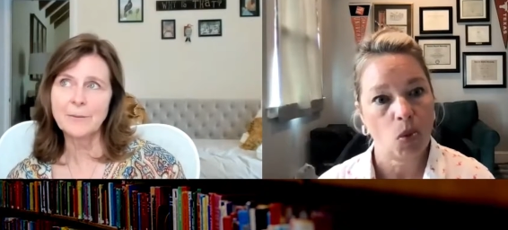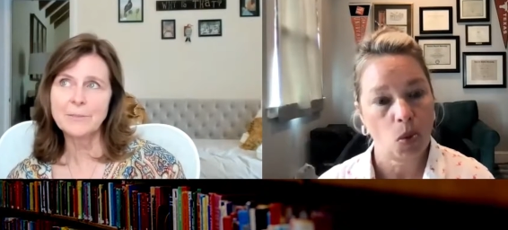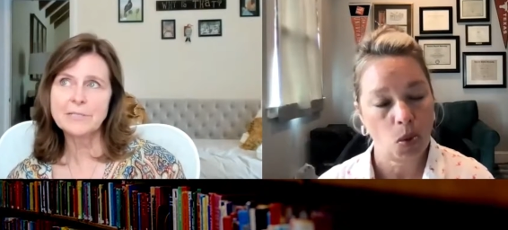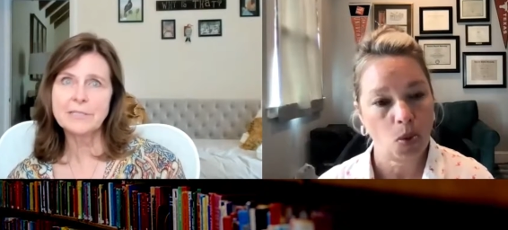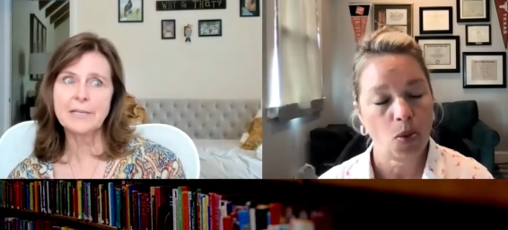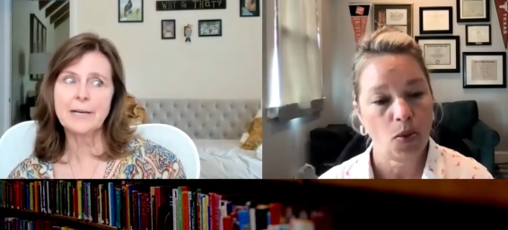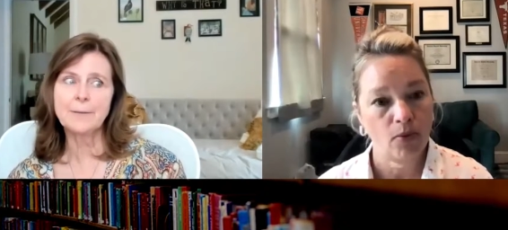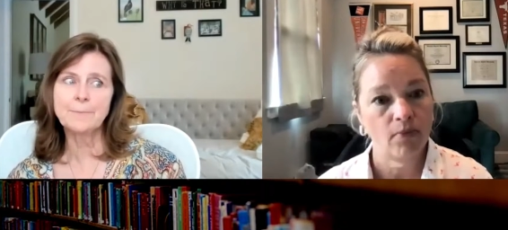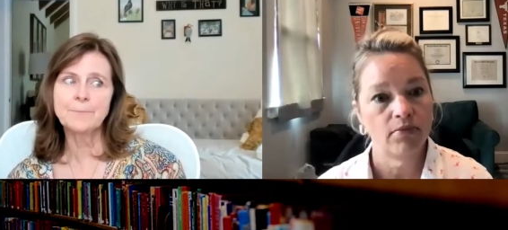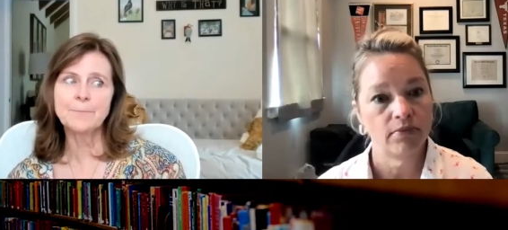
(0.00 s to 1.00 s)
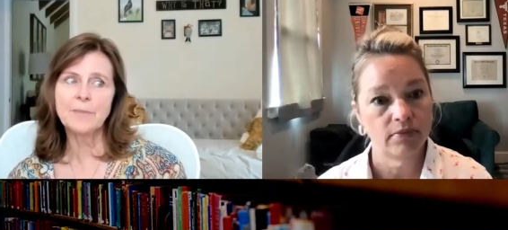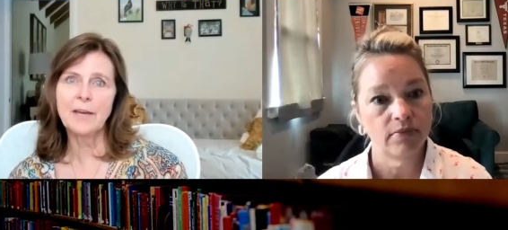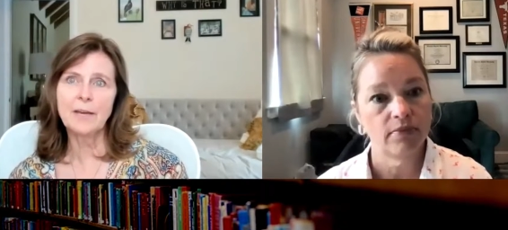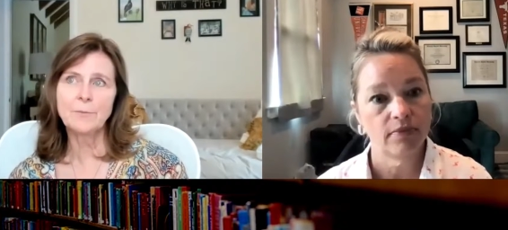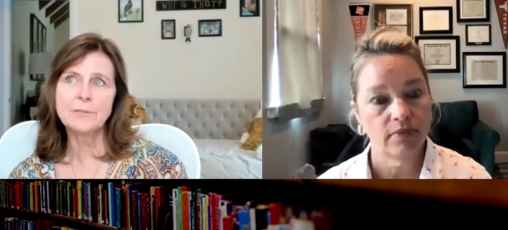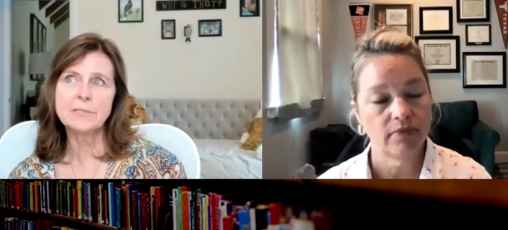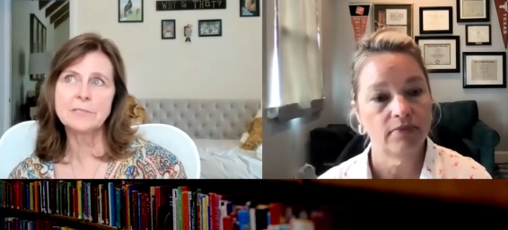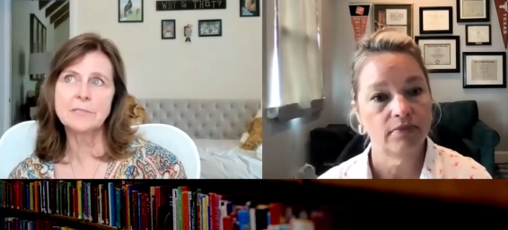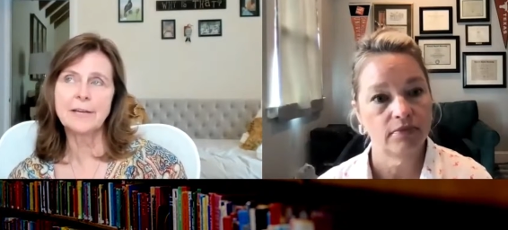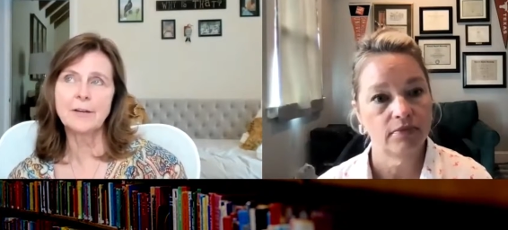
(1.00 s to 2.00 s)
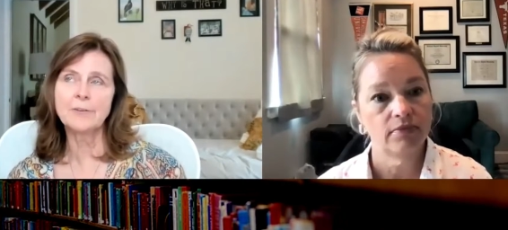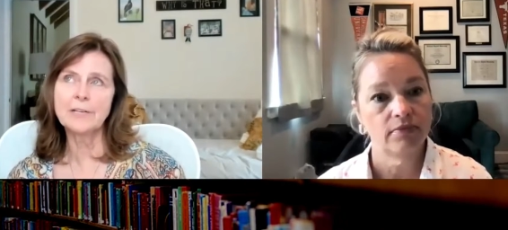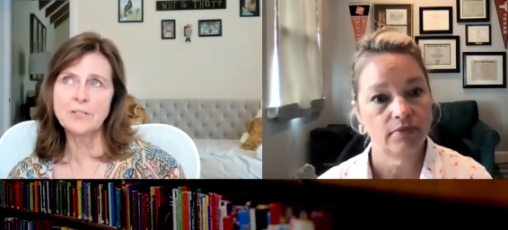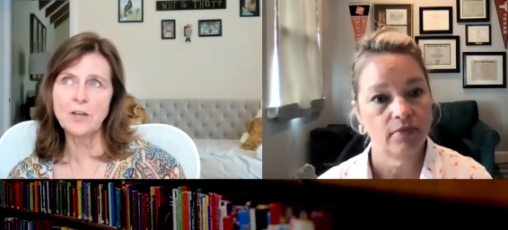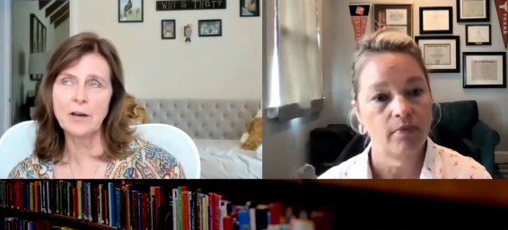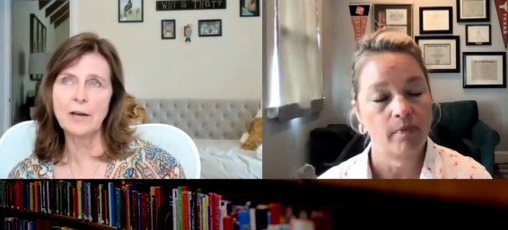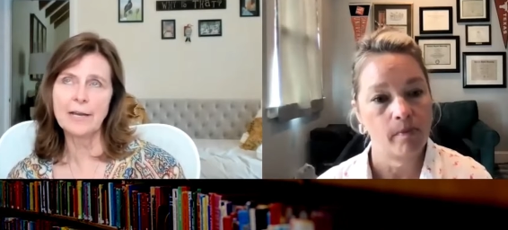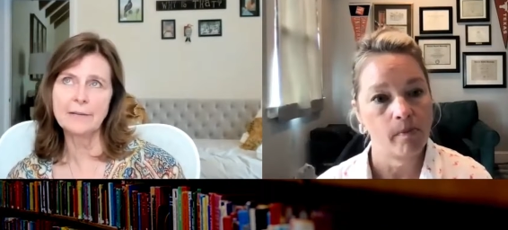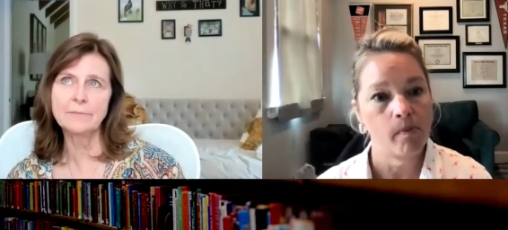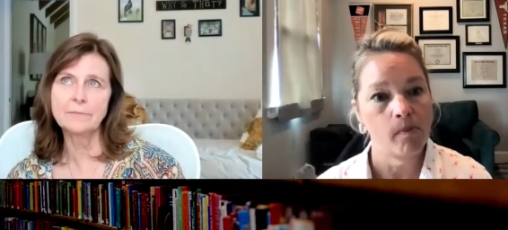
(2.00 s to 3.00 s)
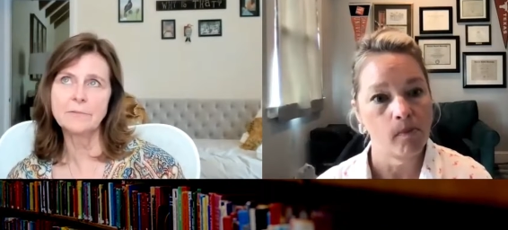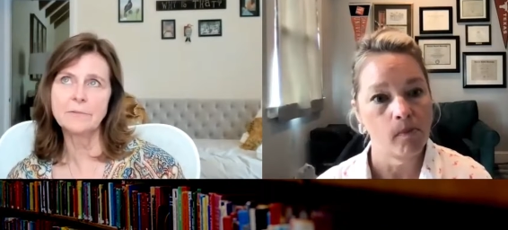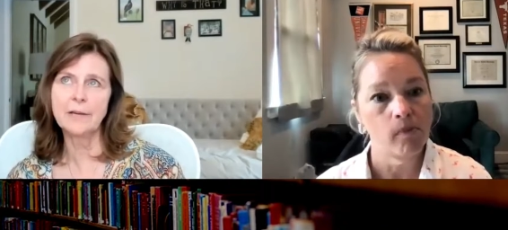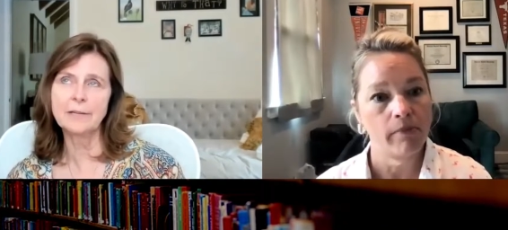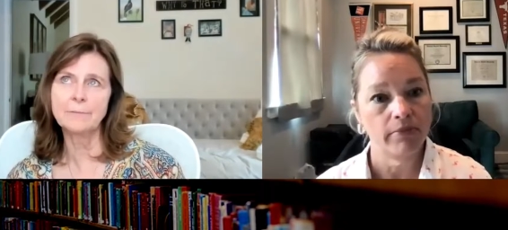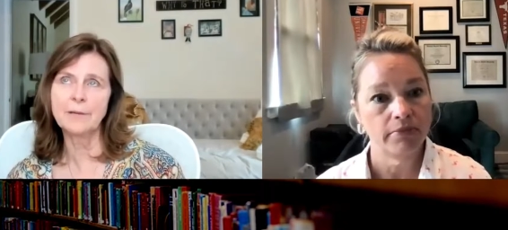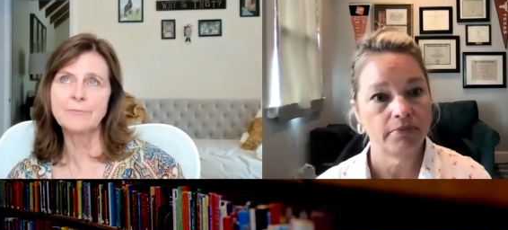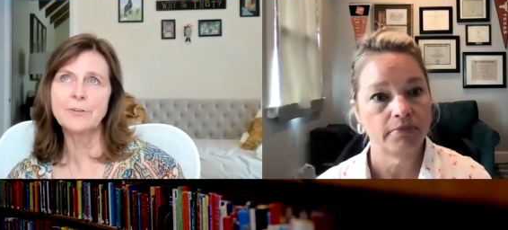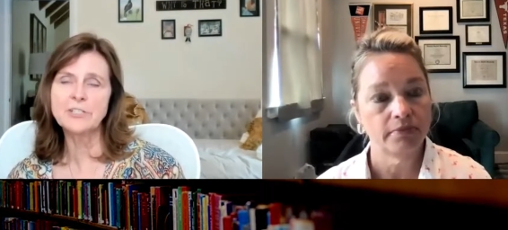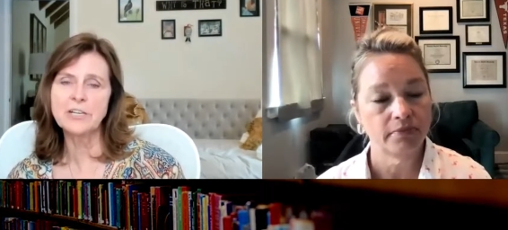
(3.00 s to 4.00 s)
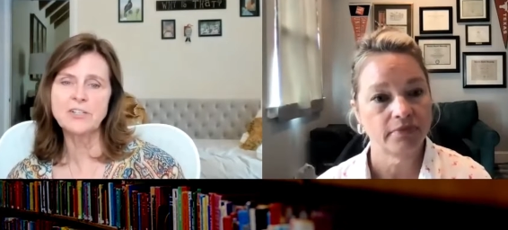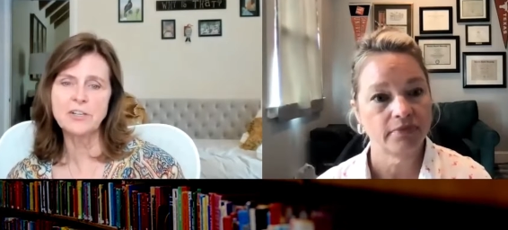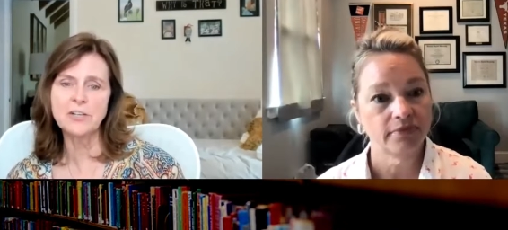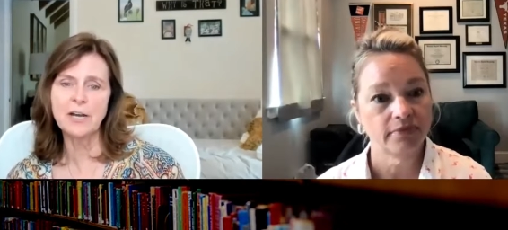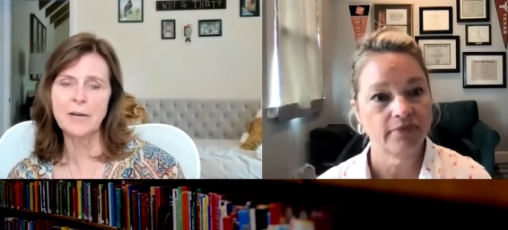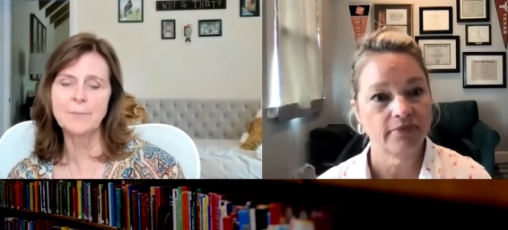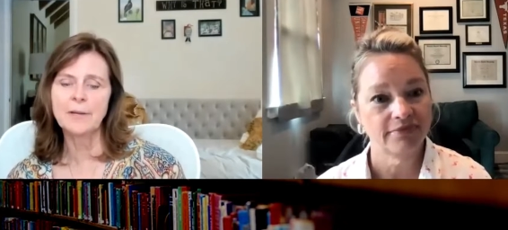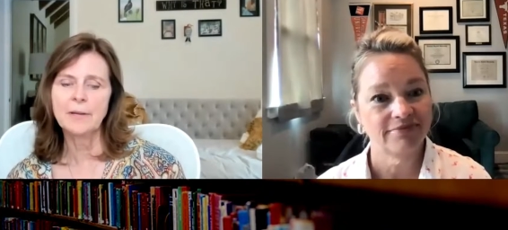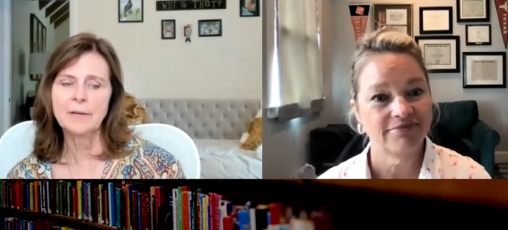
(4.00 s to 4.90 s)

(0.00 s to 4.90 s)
Speaker 1: I was, um, I was, I had already taught. I had, I, my first teaching job.